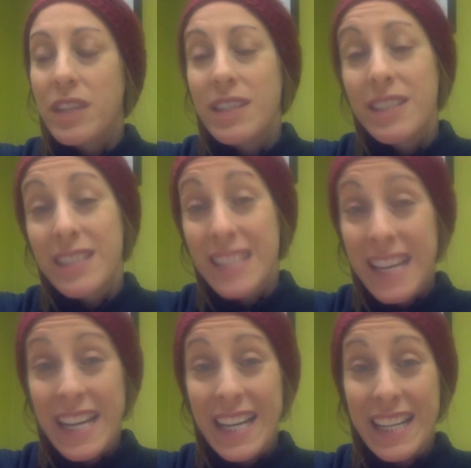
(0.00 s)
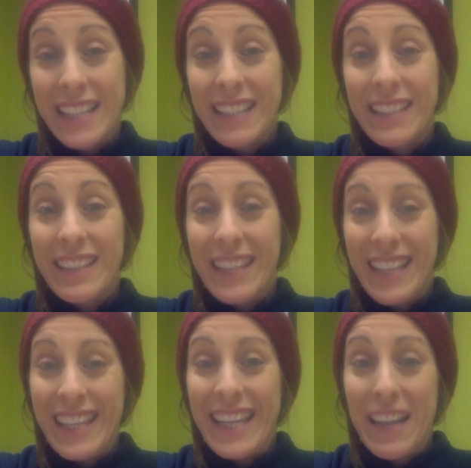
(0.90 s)
Decide
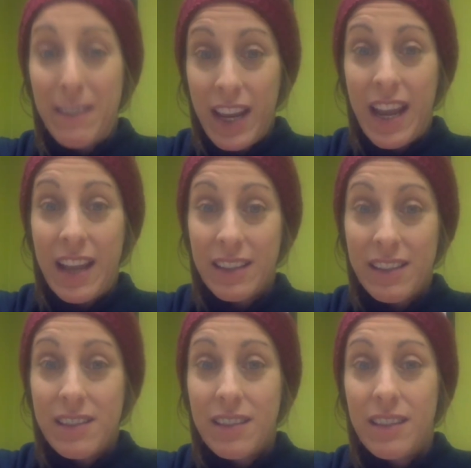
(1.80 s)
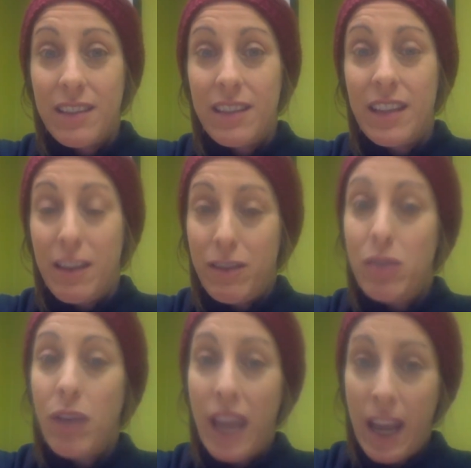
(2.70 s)
in advance, if
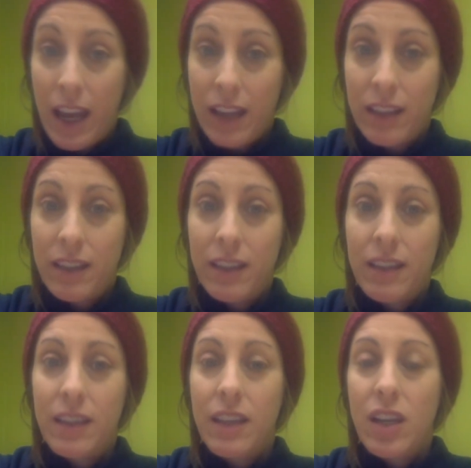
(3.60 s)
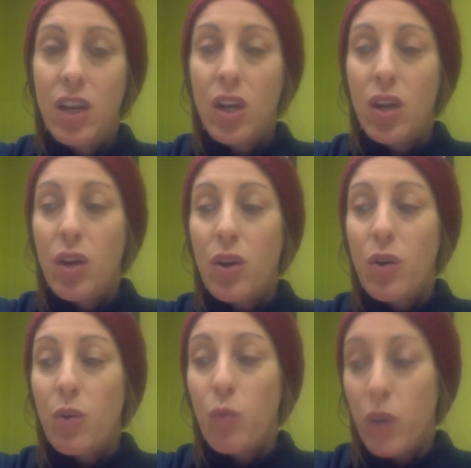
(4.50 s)
you can,
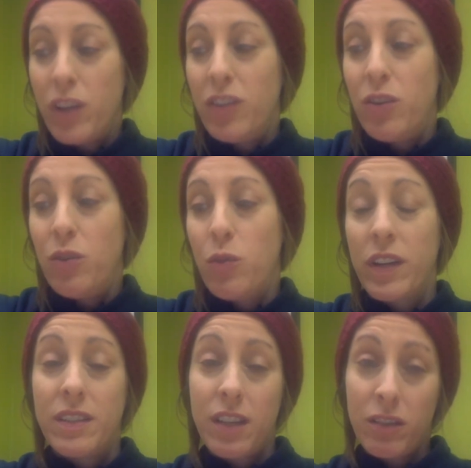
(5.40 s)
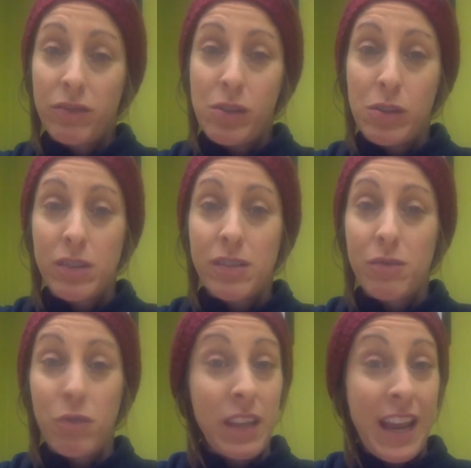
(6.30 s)
what you want to tell folks
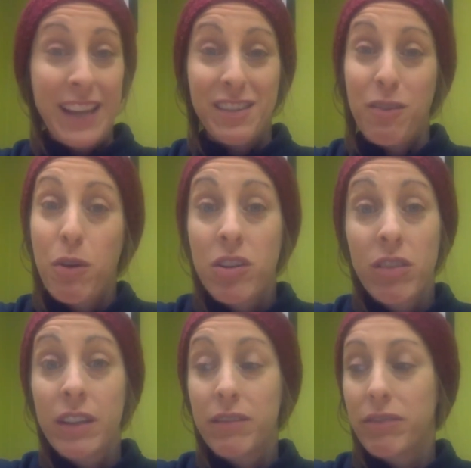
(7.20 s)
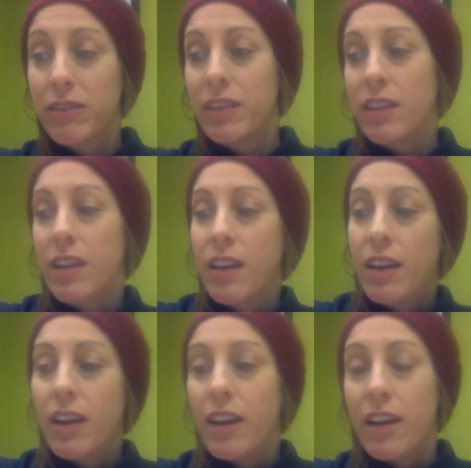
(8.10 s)
when they ask you where you live.
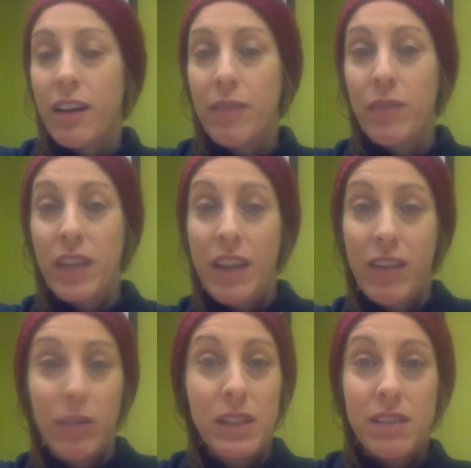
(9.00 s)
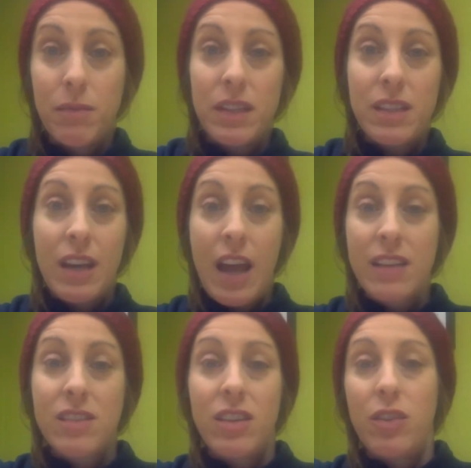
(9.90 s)
Inevitably, somebody's going to
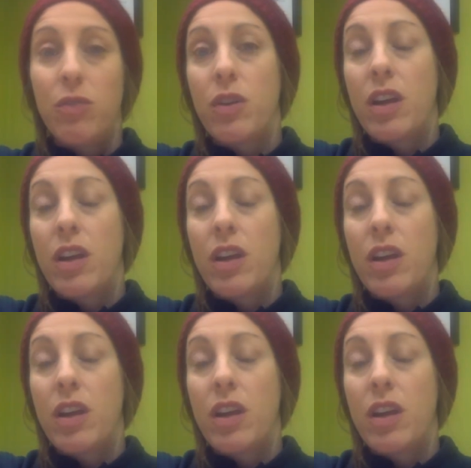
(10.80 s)
ask you,